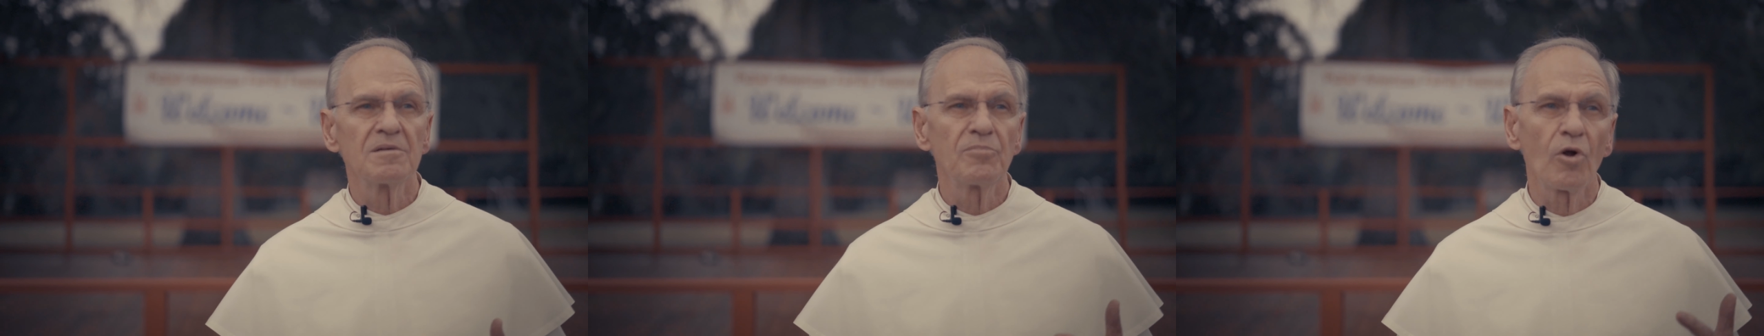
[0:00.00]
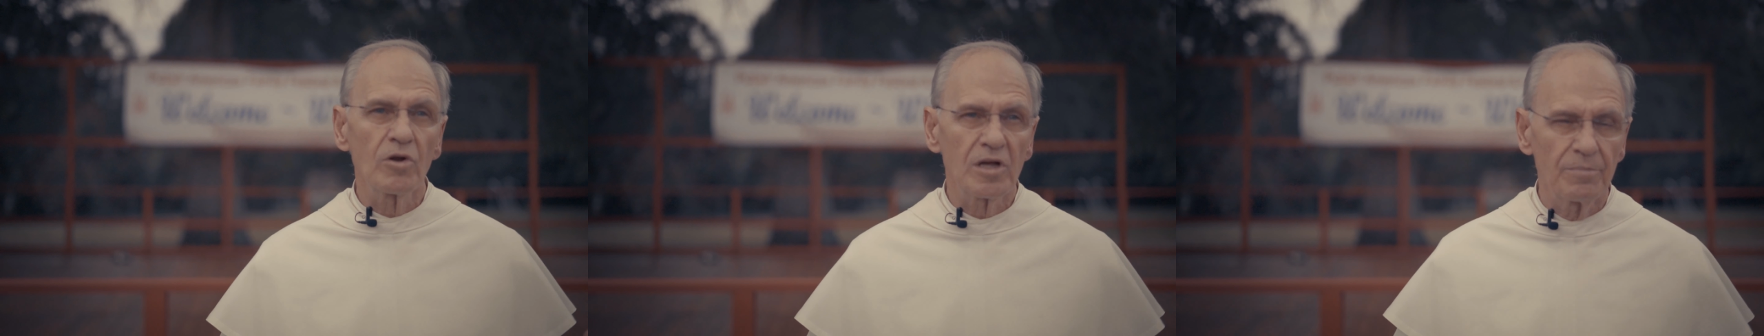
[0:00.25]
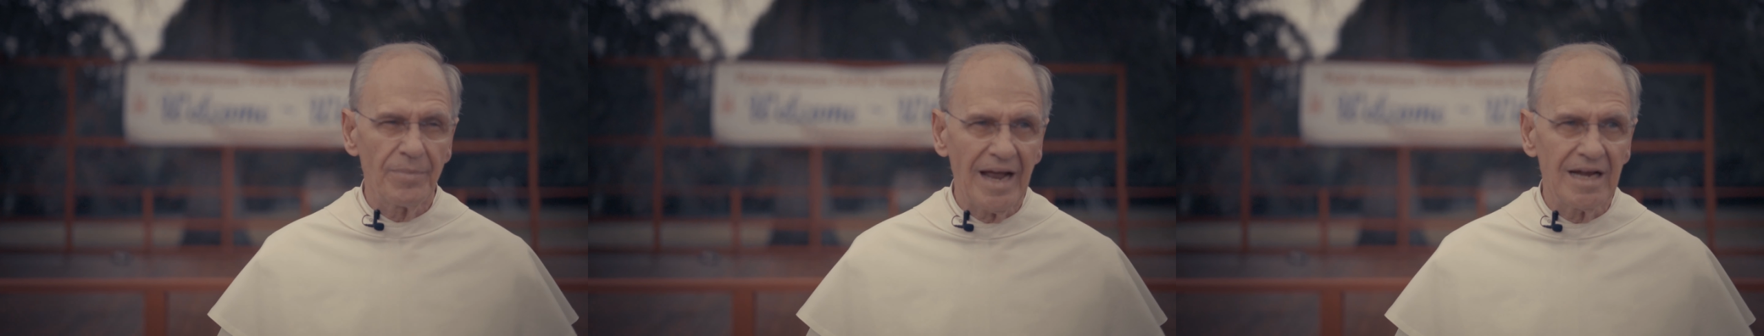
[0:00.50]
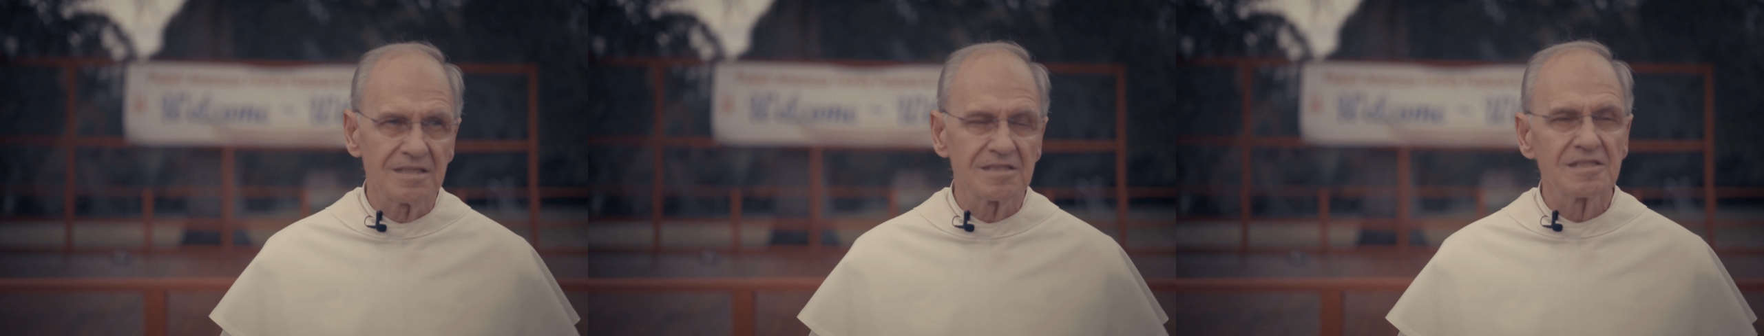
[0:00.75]
polka
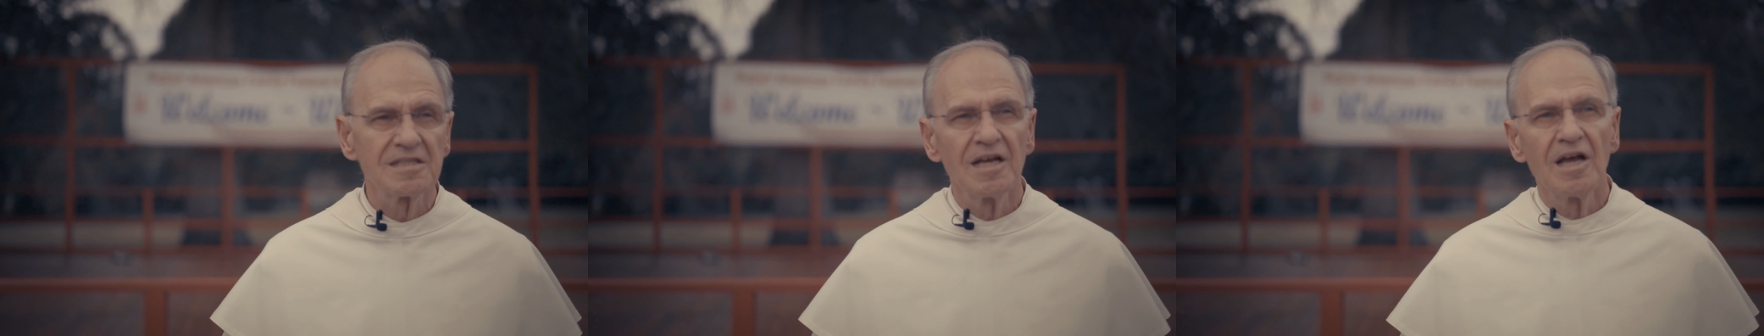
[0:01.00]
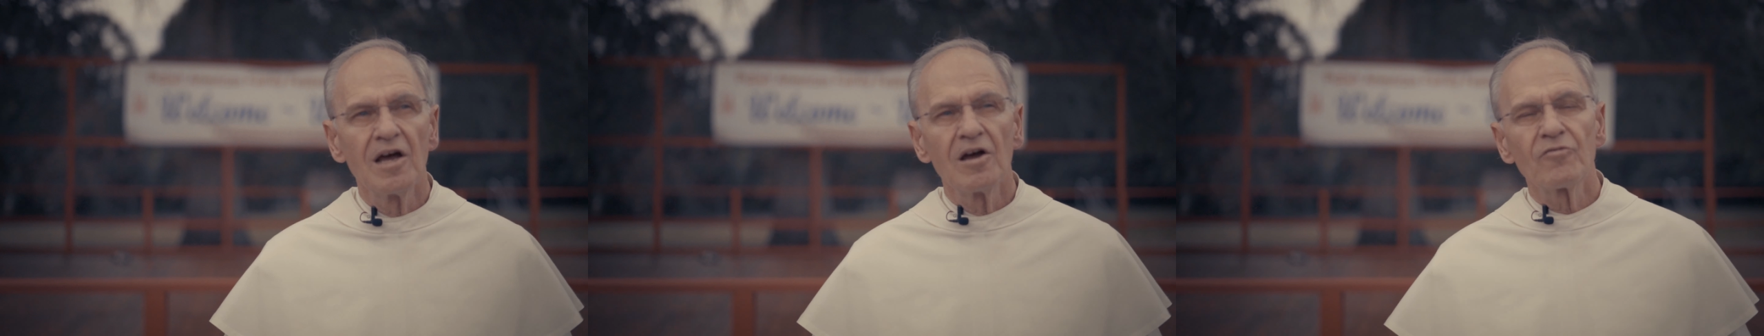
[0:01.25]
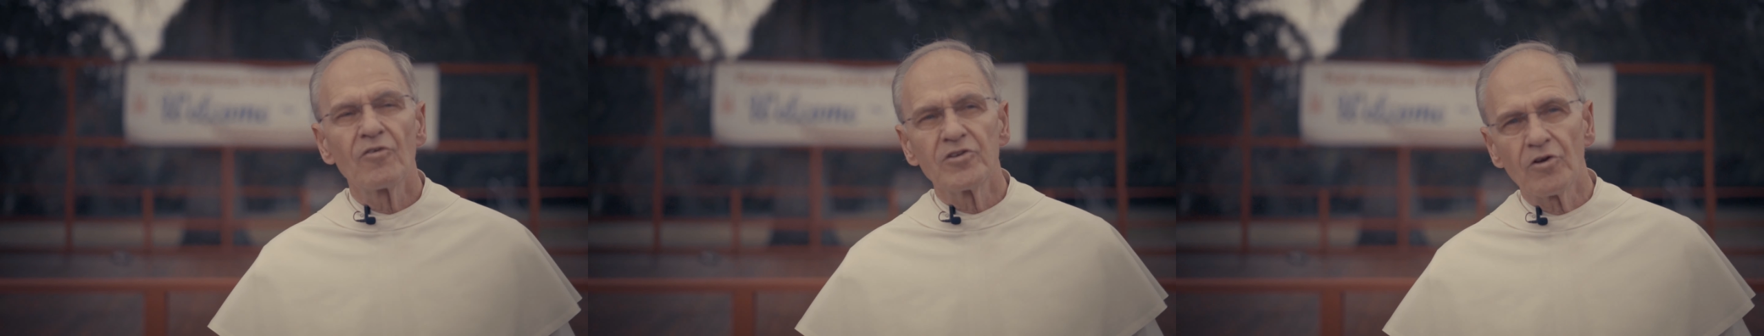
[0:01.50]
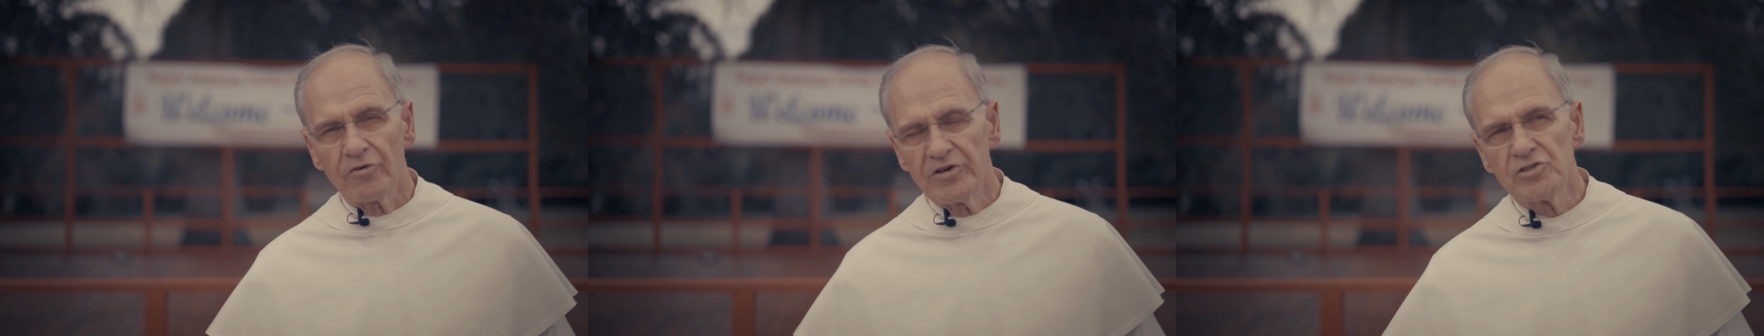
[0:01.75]
bands for
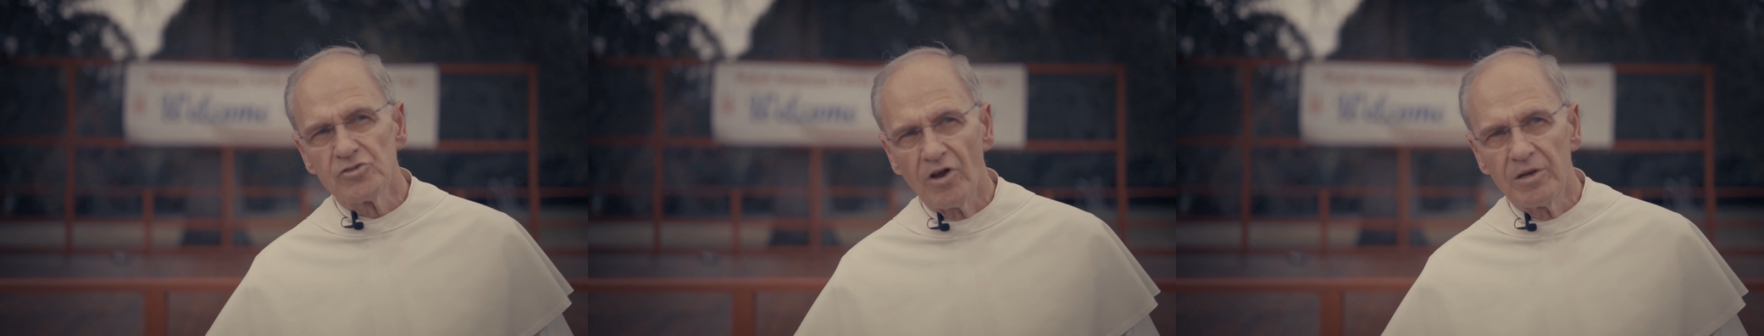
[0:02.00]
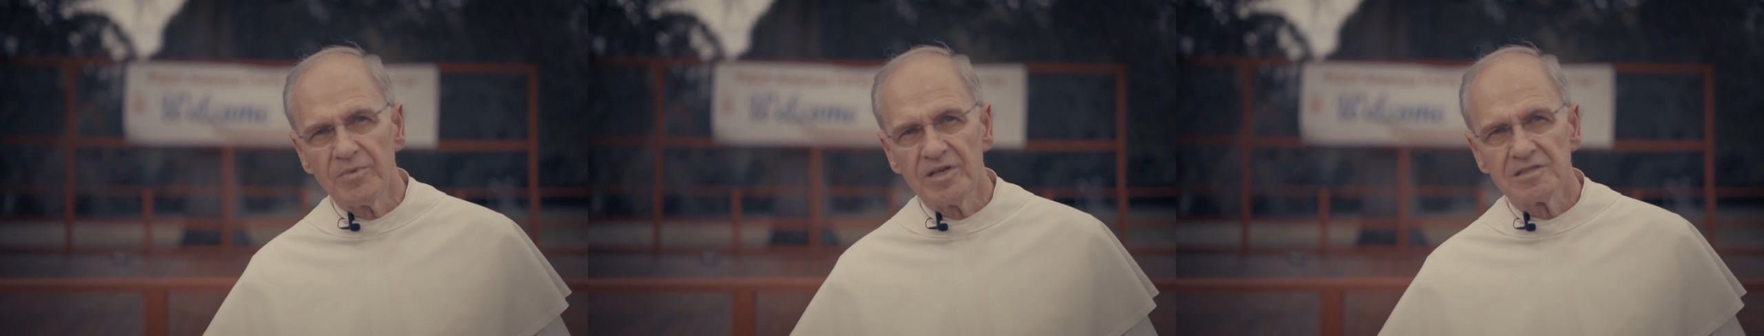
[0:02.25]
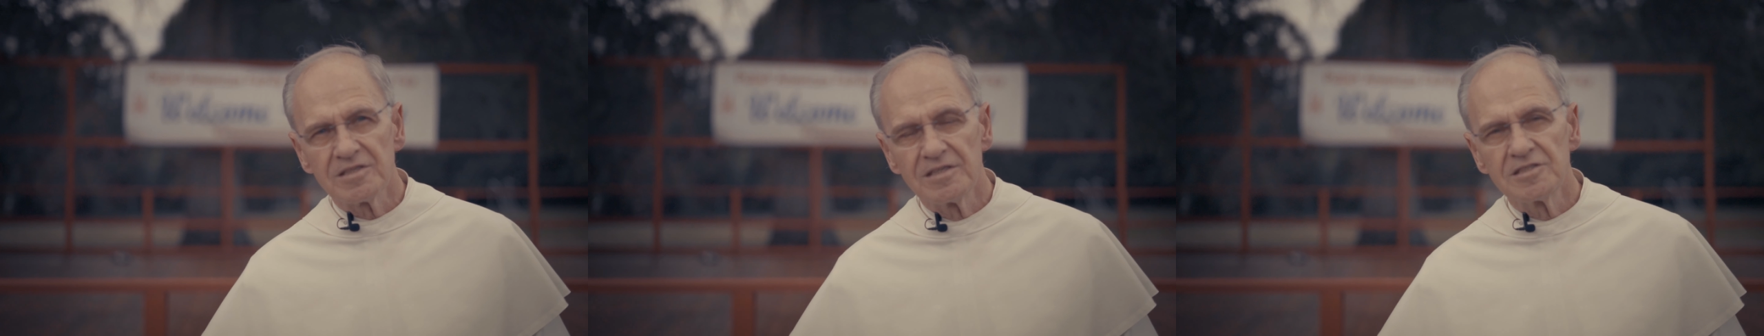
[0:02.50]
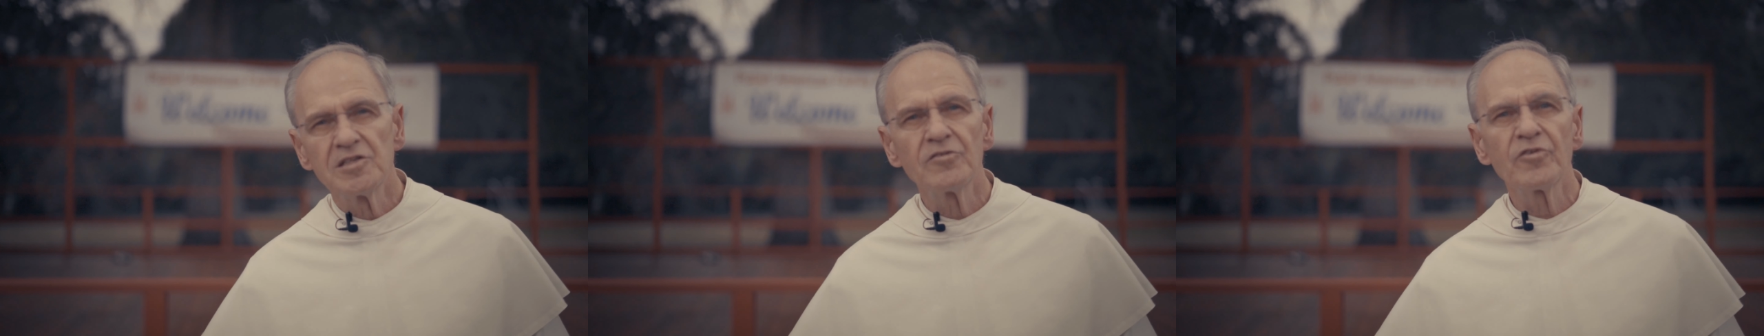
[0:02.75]
your enjoyment,
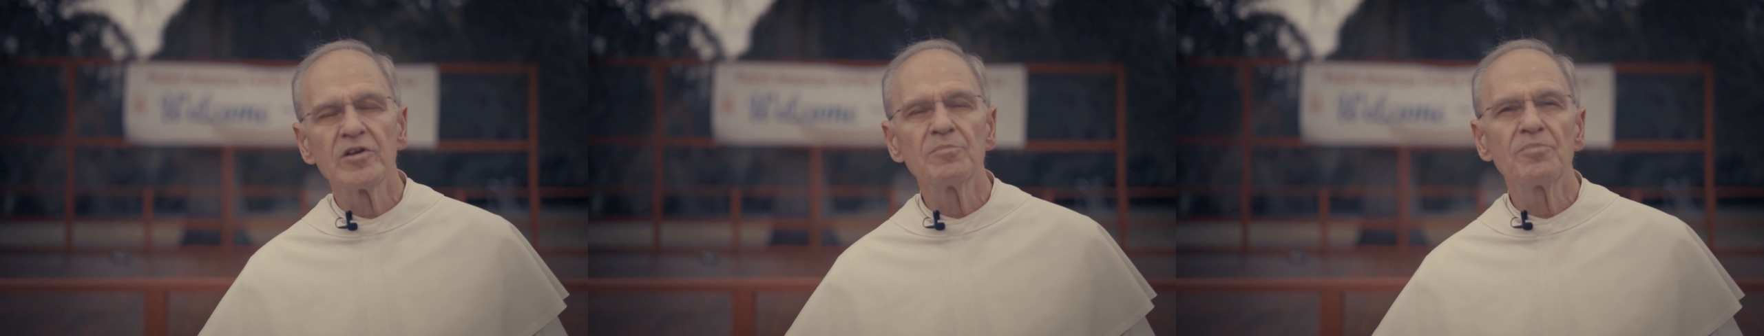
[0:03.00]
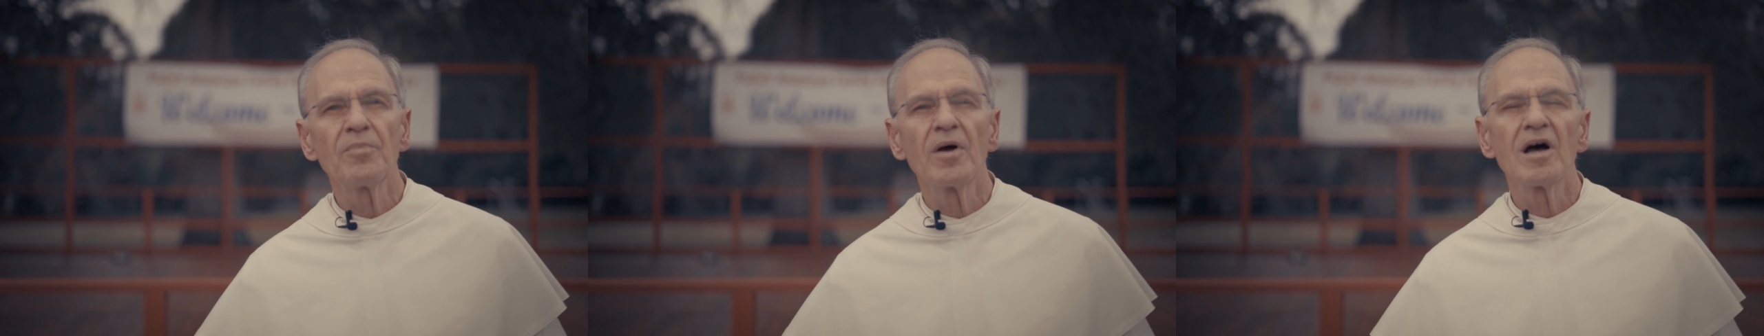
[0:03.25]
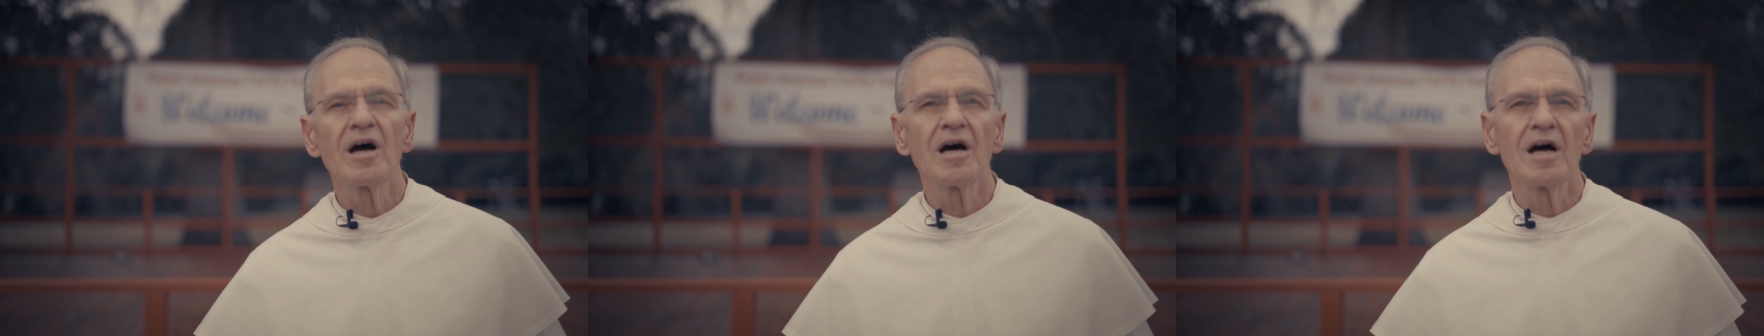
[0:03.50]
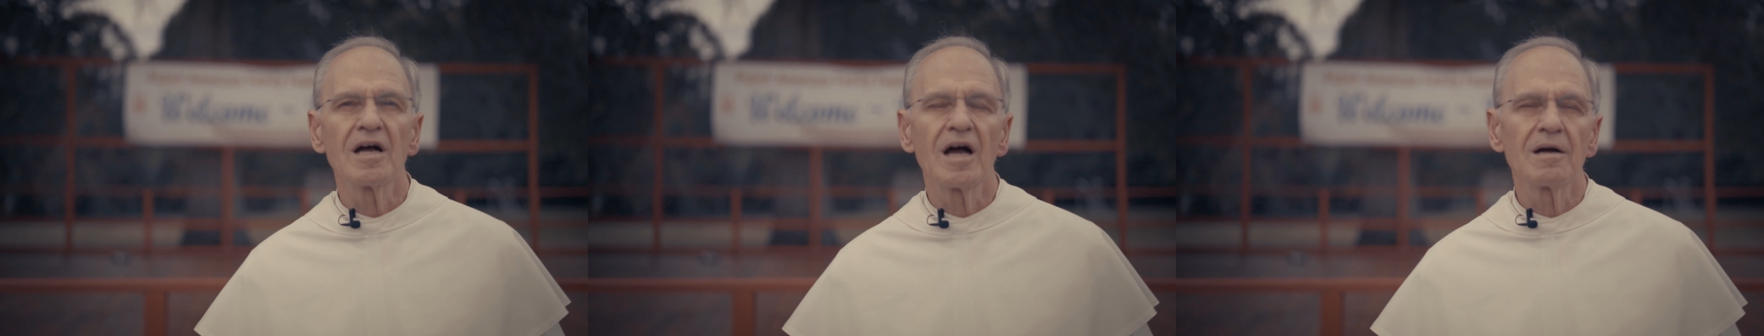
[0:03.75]
different
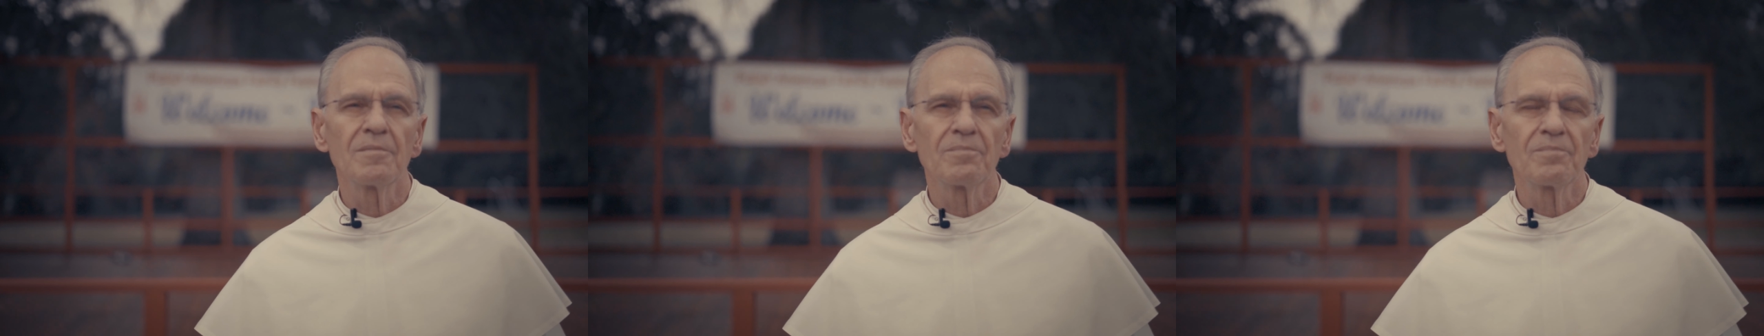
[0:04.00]
uh,